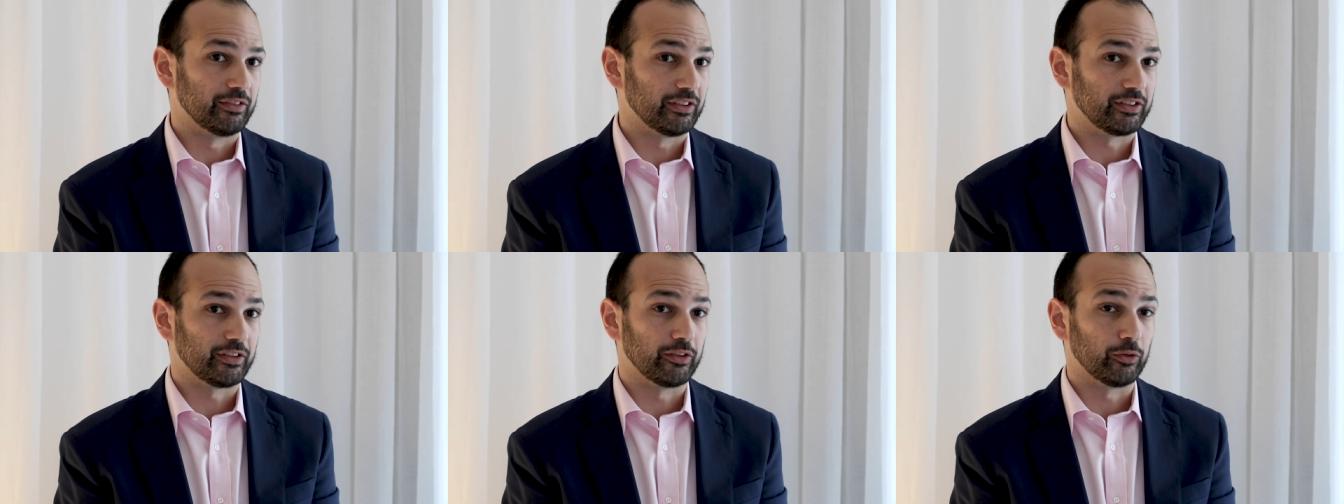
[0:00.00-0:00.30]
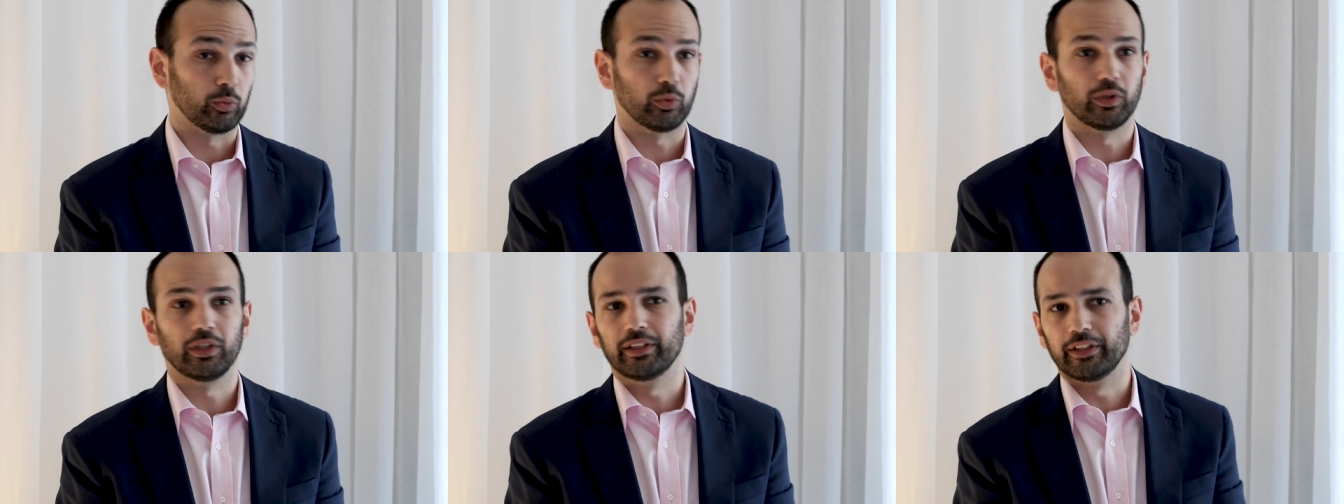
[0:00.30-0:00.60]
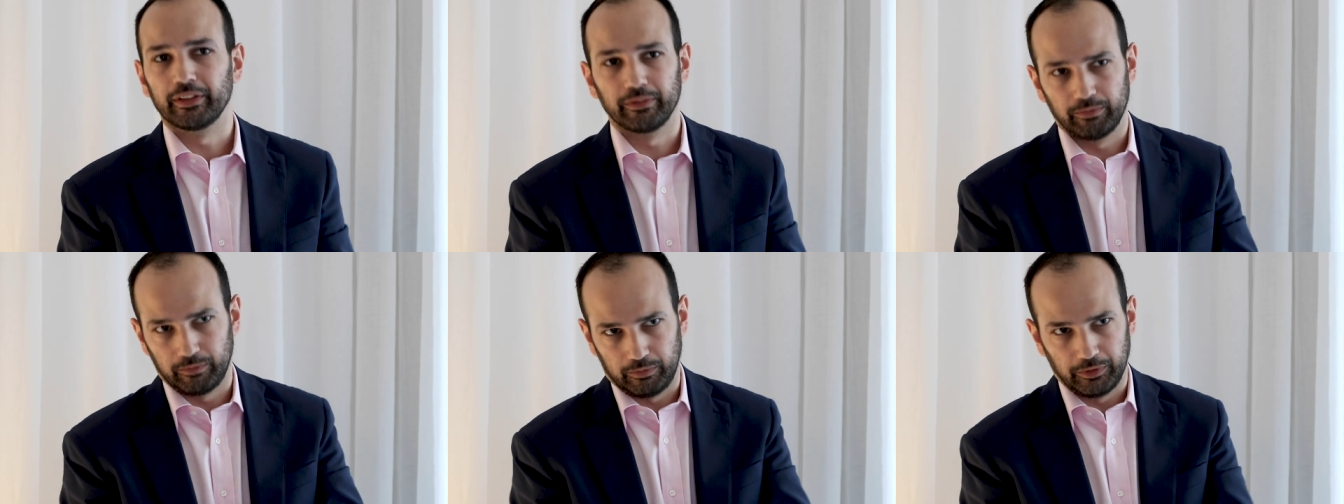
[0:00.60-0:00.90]
rest of the world
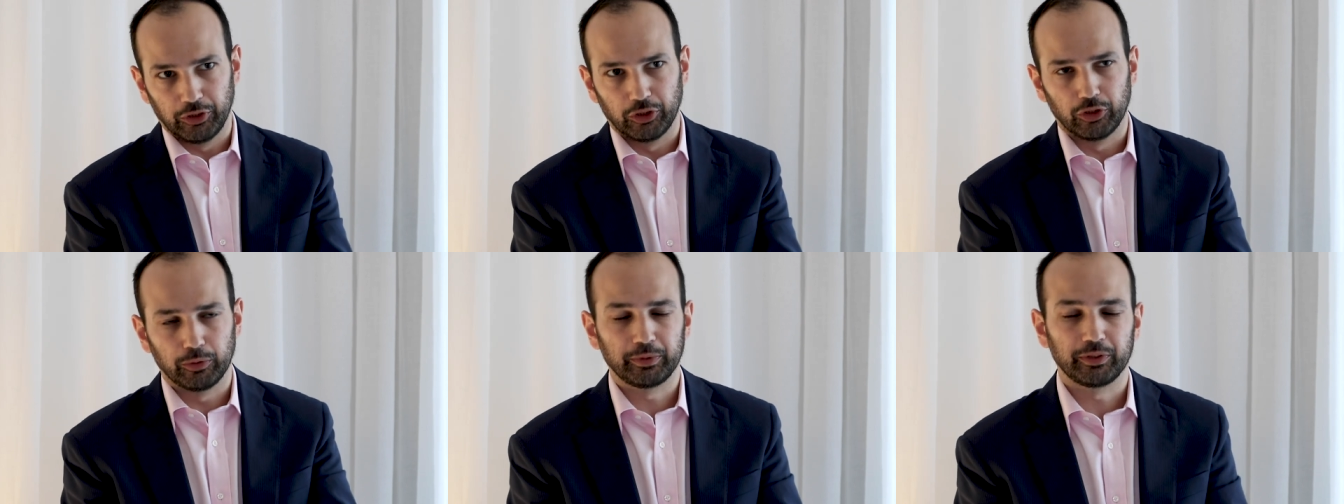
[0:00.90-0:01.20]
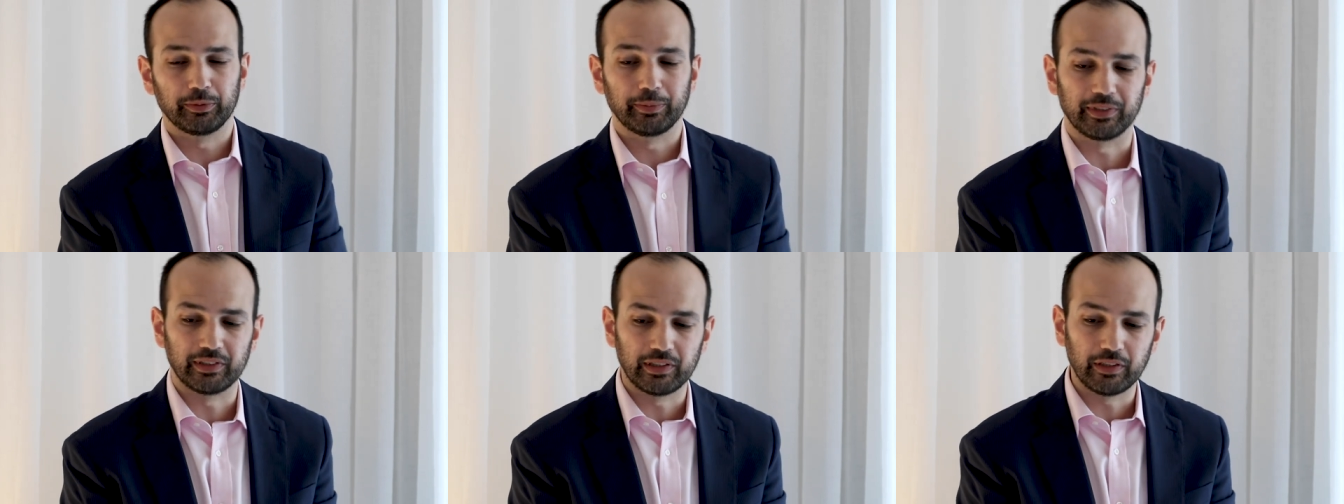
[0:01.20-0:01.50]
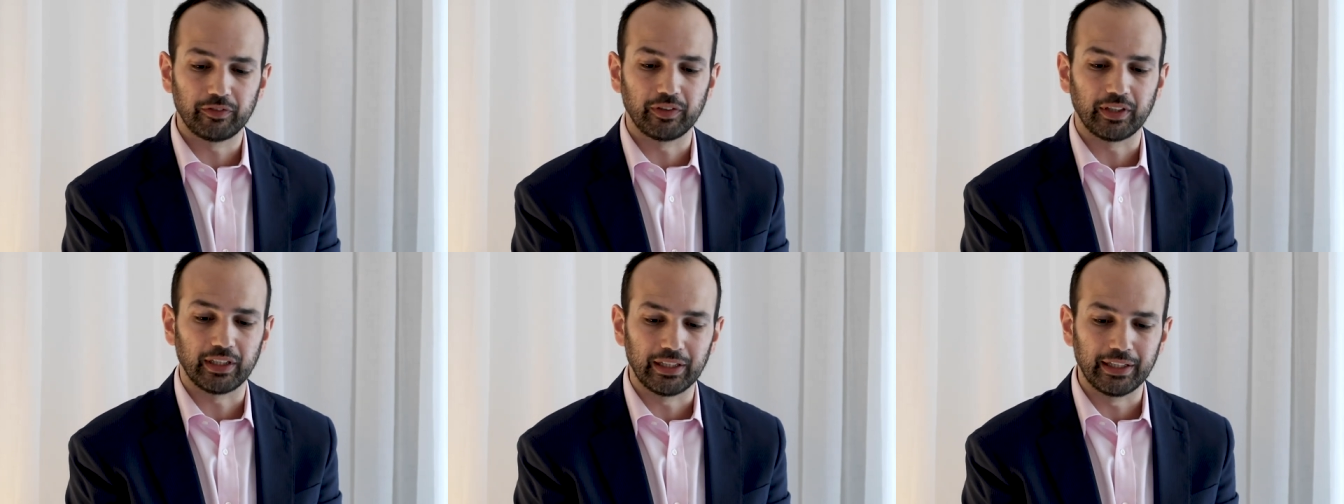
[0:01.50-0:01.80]
and Europe
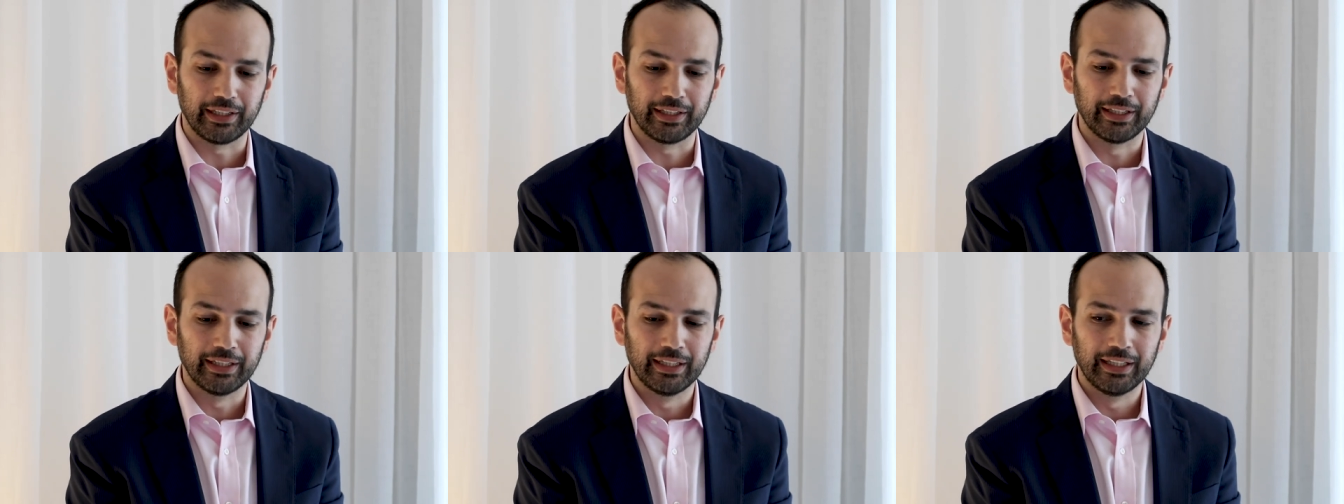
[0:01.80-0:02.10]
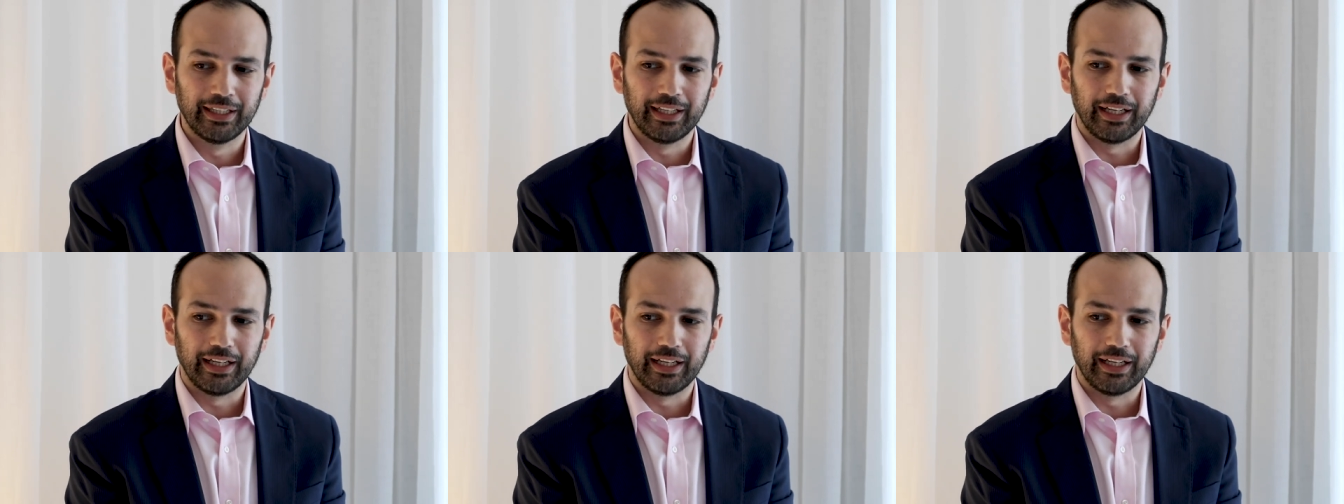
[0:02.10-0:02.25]
specifically,